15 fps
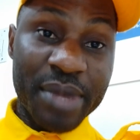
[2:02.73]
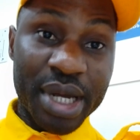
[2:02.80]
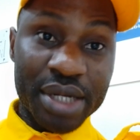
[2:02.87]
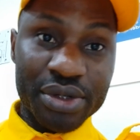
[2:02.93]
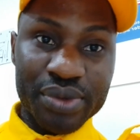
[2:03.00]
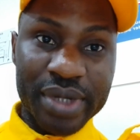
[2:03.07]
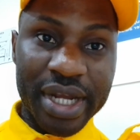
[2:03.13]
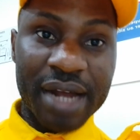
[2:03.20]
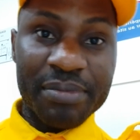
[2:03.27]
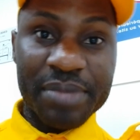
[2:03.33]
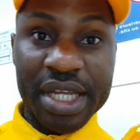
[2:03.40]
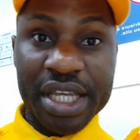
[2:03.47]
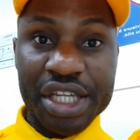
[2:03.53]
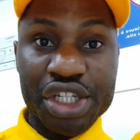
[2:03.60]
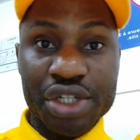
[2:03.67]
and do the
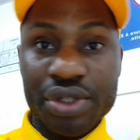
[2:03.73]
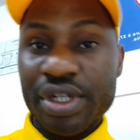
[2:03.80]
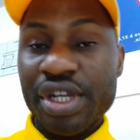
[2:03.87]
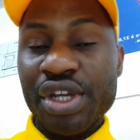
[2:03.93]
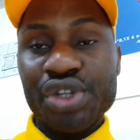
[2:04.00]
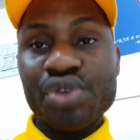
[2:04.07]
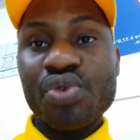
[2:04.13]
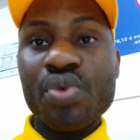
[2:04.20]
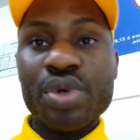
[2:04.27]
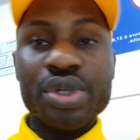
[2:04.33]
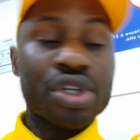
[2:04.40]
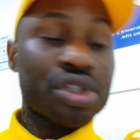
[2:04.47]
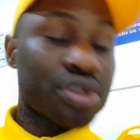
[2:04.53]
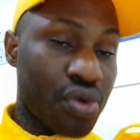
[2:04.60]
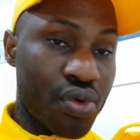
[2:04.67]
application, you will
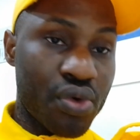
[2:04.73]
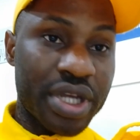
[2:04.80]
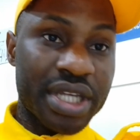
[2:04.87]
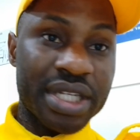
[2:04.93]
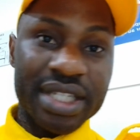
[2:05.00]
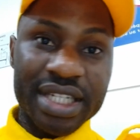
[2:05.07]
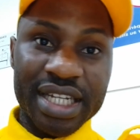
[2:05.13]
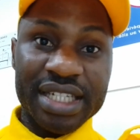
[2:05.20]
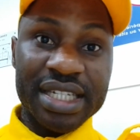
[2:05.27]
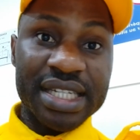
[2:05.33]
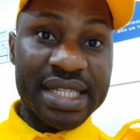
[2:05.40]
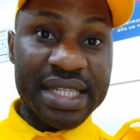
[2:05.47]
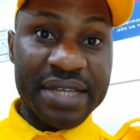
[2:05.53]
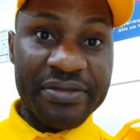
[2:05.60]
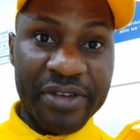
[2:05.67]
not go in. That
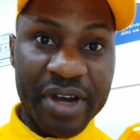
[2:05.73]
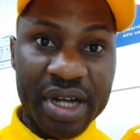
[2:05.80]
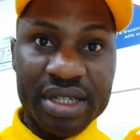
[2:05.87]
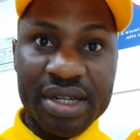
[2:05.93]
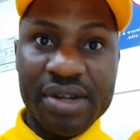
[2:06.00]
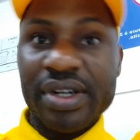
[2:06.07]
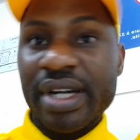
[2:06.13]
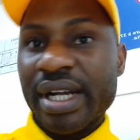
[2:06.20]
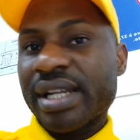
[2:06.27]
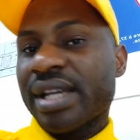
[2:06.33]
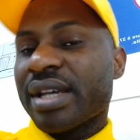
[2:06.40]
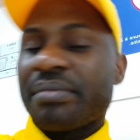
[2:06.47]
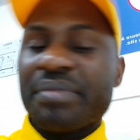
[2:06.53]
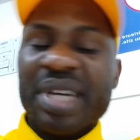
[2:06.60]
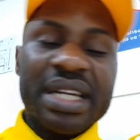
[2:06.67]
is a fact. All right.
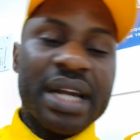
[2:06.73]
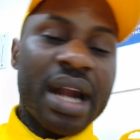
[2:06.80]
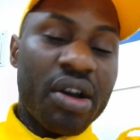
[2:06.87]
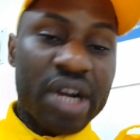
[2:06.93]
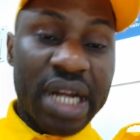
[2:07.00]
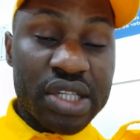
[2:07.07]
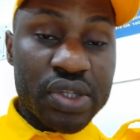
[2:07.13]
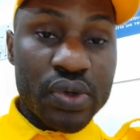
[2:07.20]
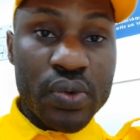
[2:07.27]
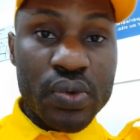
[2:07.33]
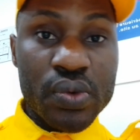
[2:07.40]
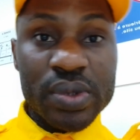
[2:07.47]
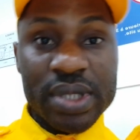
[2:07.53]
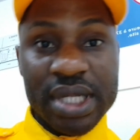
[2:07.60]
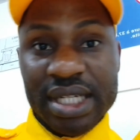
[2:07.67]
But there are other
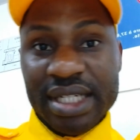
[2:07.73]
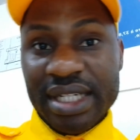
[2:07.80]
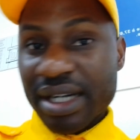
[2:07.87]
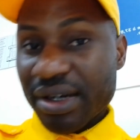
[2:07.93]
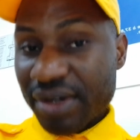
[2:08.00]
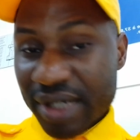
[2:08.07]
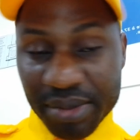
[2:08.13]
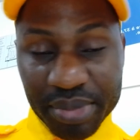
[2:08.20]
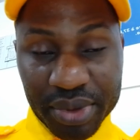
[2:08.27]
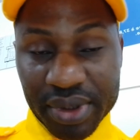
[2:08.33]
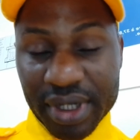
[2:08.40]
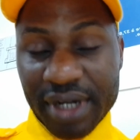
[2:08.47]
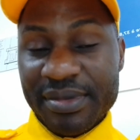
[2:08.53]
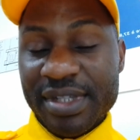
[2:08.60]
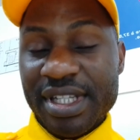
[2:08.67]
schools and there are other
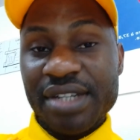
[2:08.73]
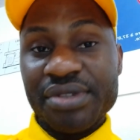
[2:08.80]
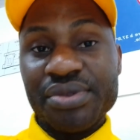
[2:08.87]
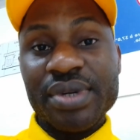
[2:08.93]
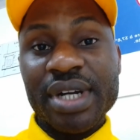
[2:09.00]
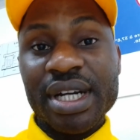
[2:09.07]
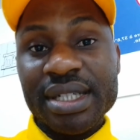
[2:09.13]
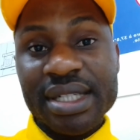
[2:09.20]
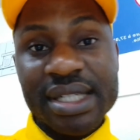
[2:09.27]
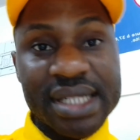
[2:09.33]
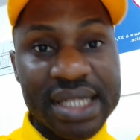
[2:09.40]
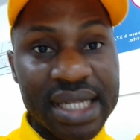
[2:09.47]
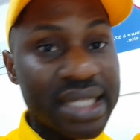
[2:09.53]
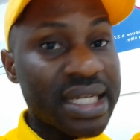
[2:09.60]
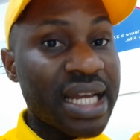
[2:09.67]
programs that you can
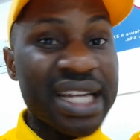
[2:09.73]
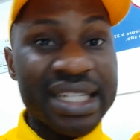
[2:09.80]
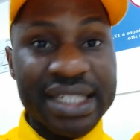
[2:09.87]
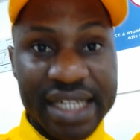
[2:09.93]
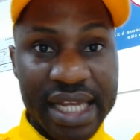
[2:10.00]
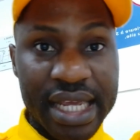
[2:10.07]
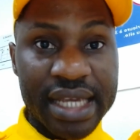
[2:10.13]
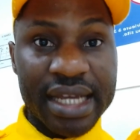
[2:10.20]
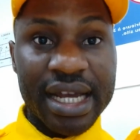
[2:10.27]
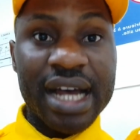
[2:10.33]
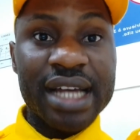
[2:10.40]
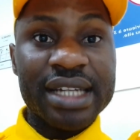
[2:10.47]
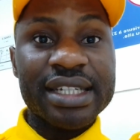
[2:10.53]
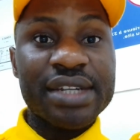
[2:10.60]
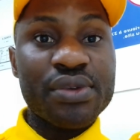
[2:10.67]
decide and take,
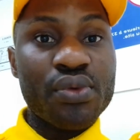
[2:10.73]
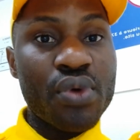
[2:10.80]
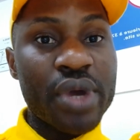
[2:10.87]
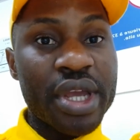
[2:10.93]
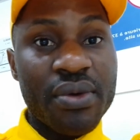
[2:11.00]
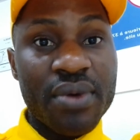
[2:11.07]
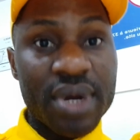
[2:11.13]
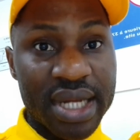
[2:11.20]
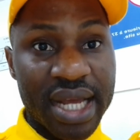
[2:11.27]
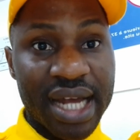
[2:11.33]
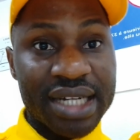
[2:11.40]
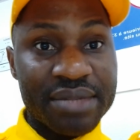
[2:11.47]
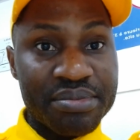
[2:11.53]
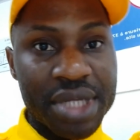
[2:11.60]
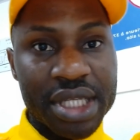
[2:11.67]
and they will equally
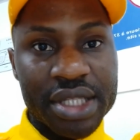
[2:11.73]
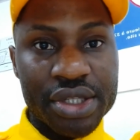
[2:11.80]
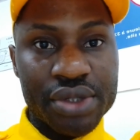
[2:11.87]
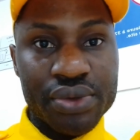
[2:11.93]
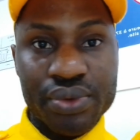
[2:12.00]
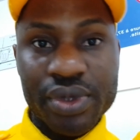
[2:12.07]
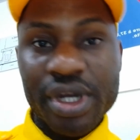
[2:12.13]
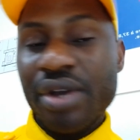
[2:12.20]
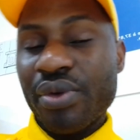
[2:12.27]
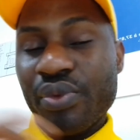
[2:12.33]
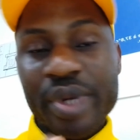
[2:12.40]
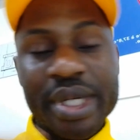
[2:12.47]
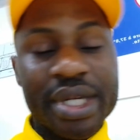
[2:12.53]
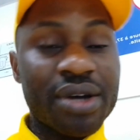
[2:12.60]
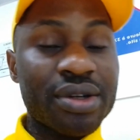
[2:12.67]
admit you
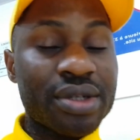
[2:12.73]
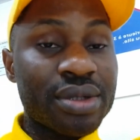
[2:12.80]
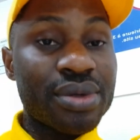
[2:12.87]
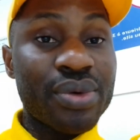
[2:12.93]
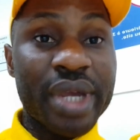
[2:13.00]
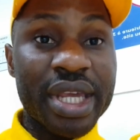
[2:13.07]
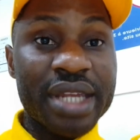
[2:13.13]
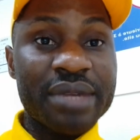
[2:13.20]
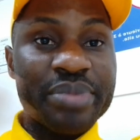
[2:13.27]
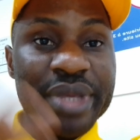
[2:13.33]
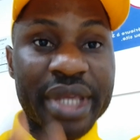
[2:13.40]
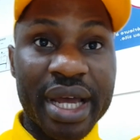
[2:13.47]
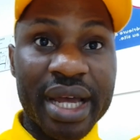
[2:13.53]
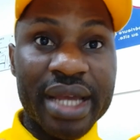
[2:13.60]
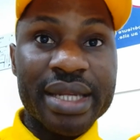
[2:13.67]
without looking
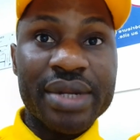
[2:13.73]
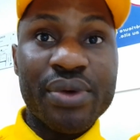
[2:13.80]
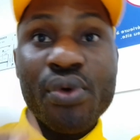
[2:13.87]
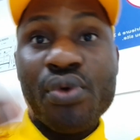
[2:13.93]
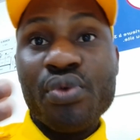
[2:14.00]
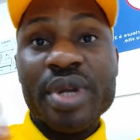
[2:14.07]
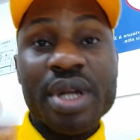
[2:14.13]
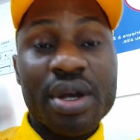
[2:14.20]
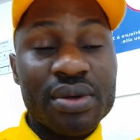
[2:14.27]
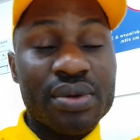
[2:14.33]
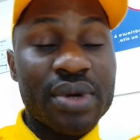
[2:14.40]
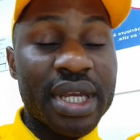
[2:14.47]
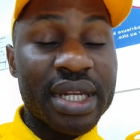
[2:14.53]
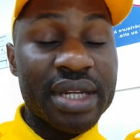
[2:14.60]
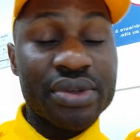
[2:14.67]
behind or without
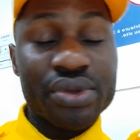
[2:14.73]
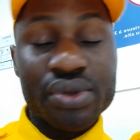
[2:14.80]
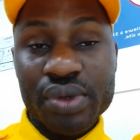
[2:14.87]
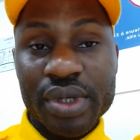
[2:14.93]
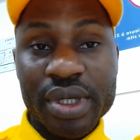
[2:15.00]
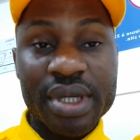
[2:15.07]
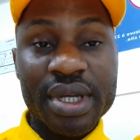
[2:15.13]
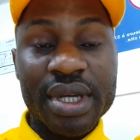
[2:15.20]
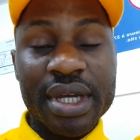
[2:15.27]
looking into the